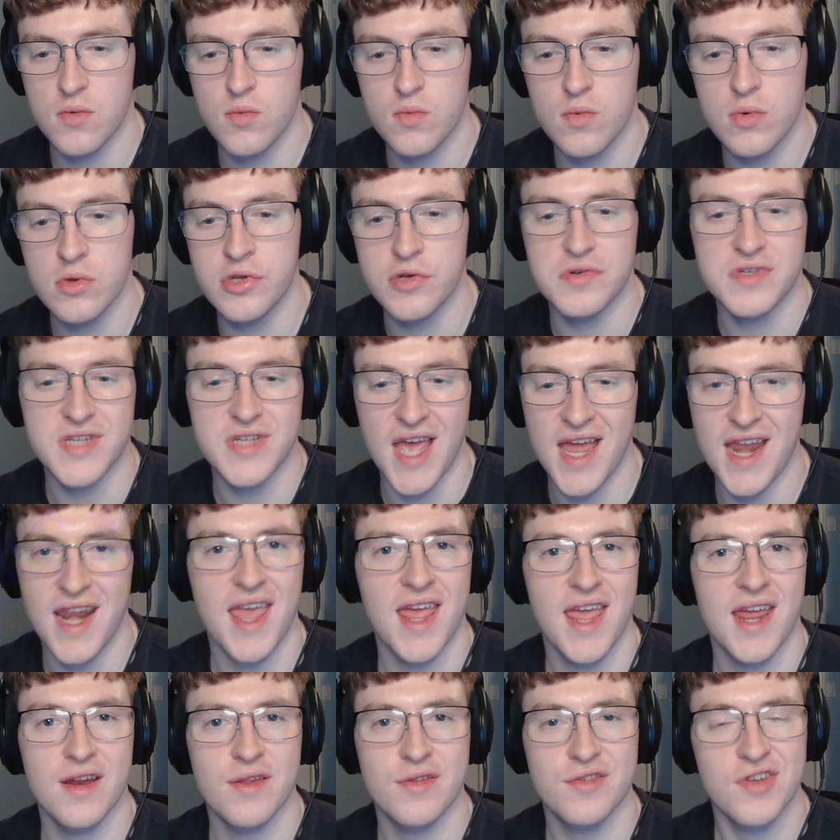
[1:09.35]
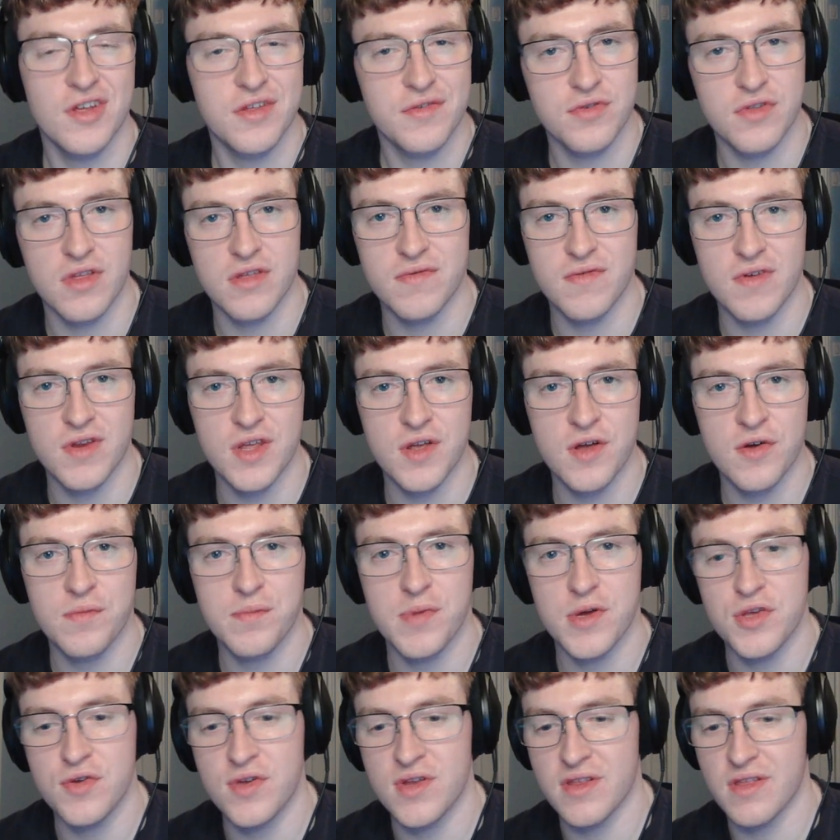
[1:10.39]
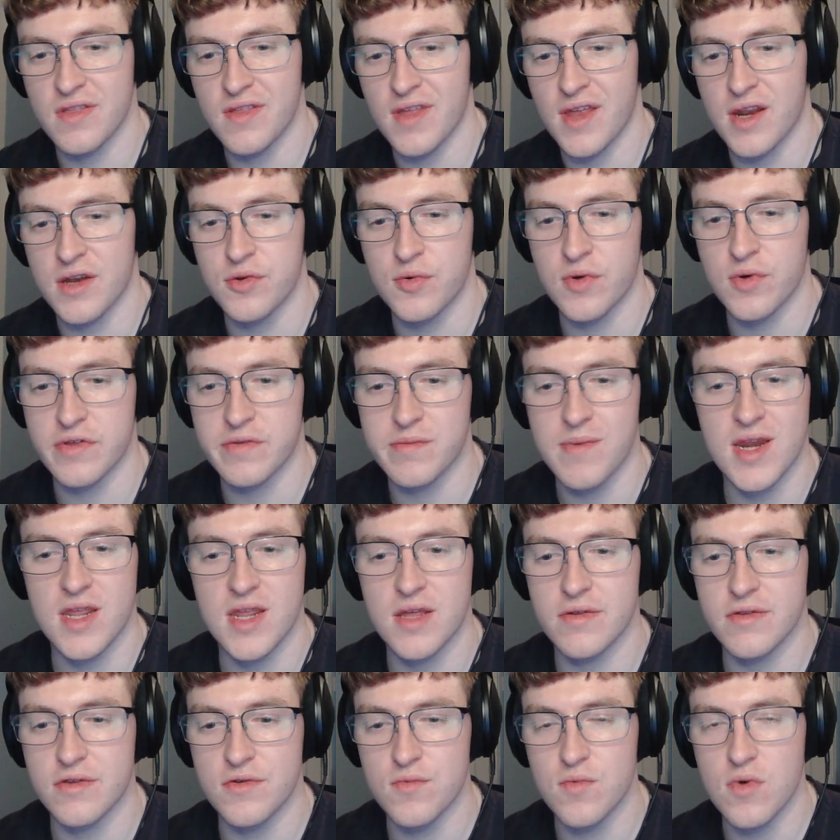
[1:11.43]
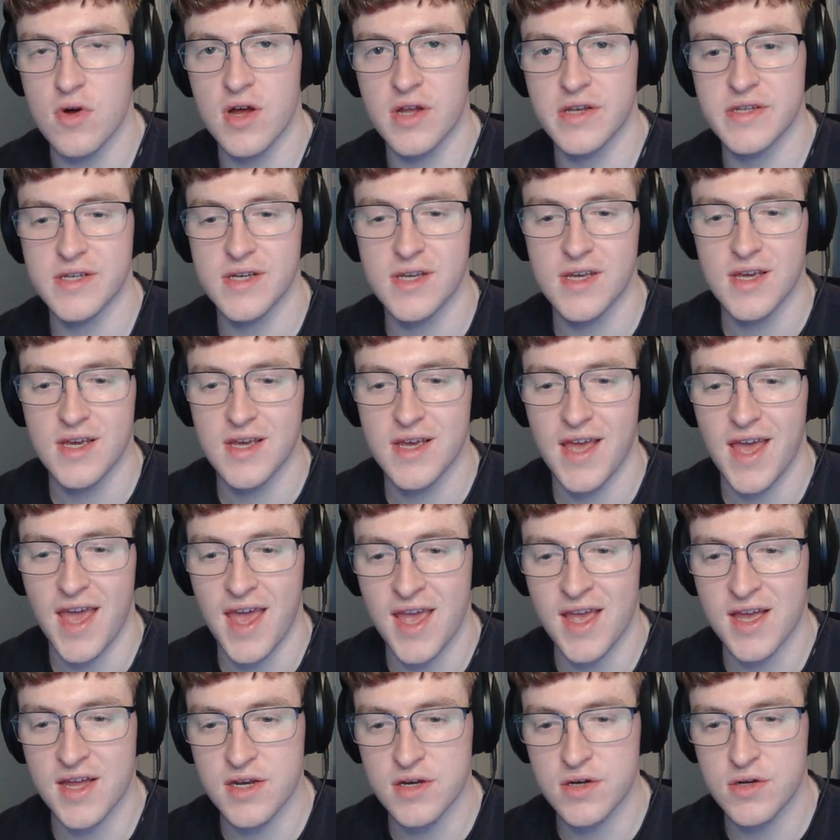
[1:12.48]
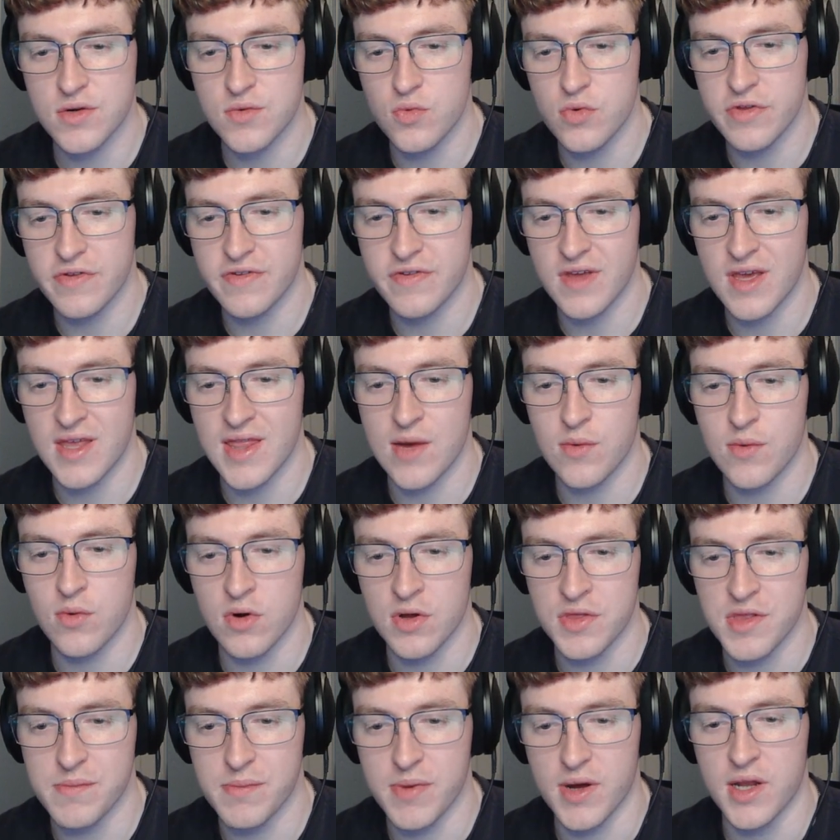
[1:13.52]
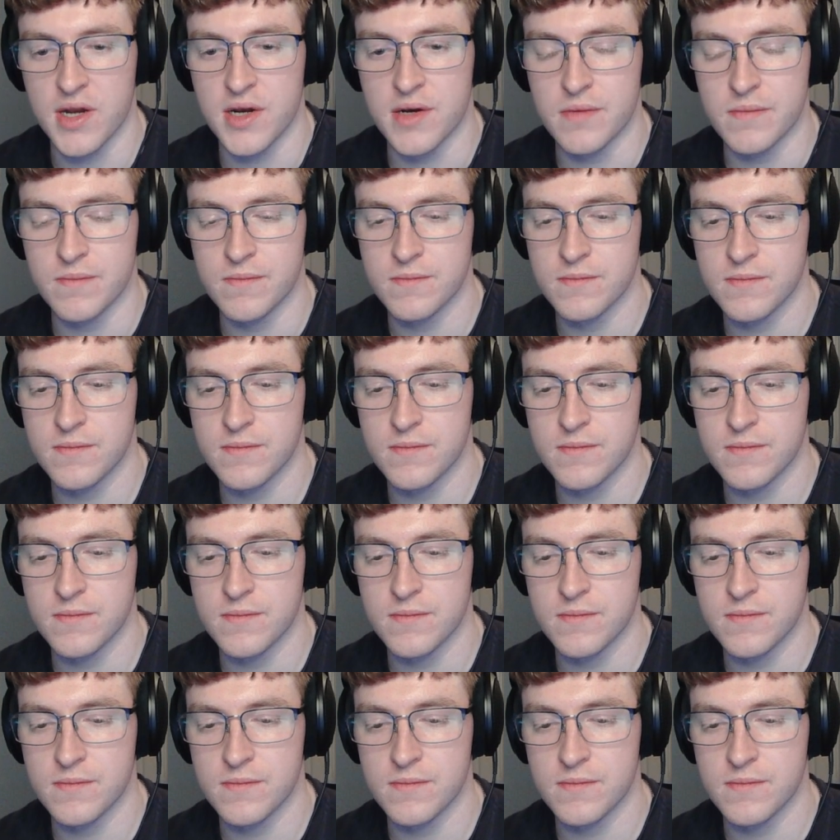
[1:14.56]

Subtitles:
We'll do 10 hands just for this video, but you can set it to as many as you want, and we'll say that we're on the button.